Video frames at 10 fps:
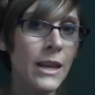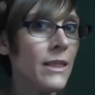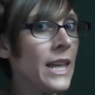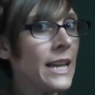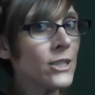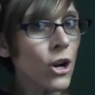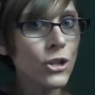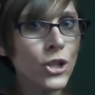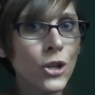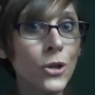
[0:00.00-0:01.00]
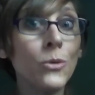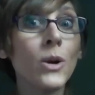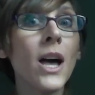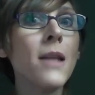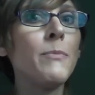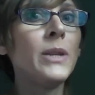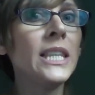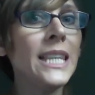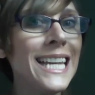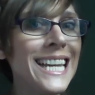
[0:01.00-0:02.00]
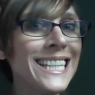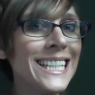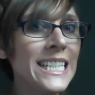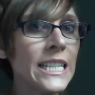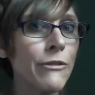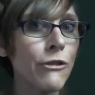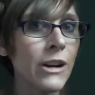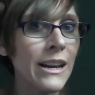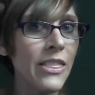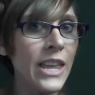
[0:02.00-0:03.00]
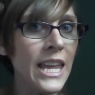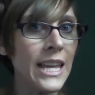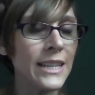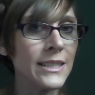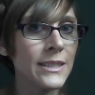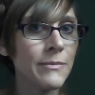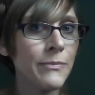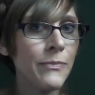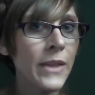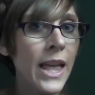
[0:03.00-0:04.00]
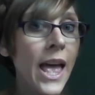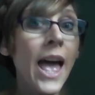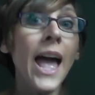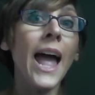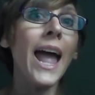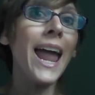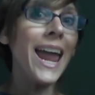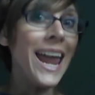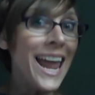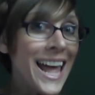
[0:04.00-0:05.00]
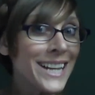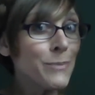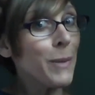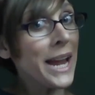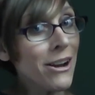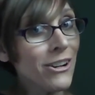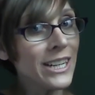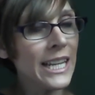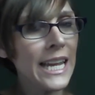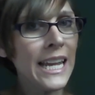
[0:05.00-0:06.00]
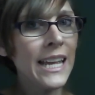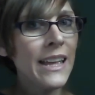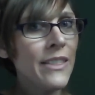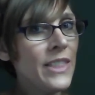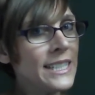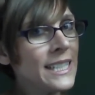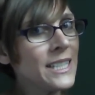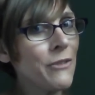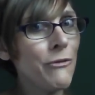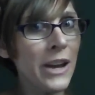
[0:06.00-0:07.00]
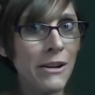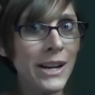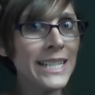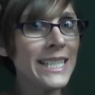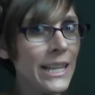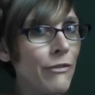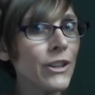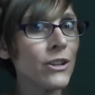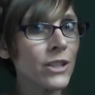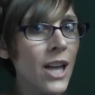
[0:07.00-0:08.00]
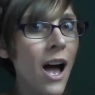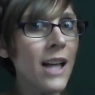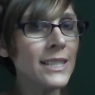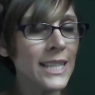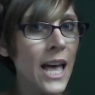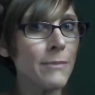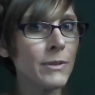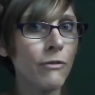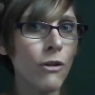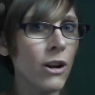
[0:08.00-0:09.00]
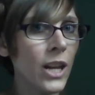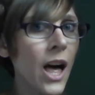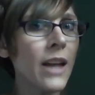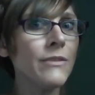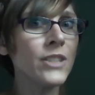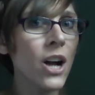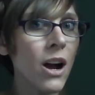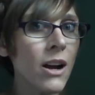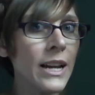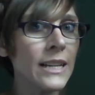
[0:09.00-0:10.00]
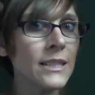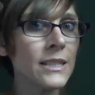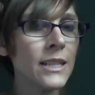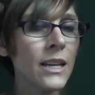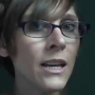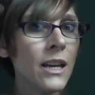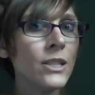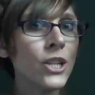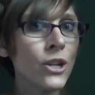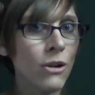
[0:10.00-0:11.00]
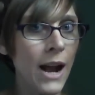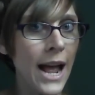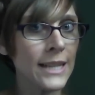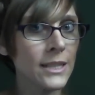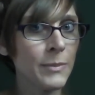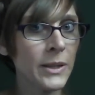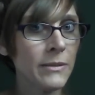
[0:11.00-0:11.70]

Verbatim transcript: These are two completely different things. And apparently, this is a very difficult concept for a lot of targets to grasp,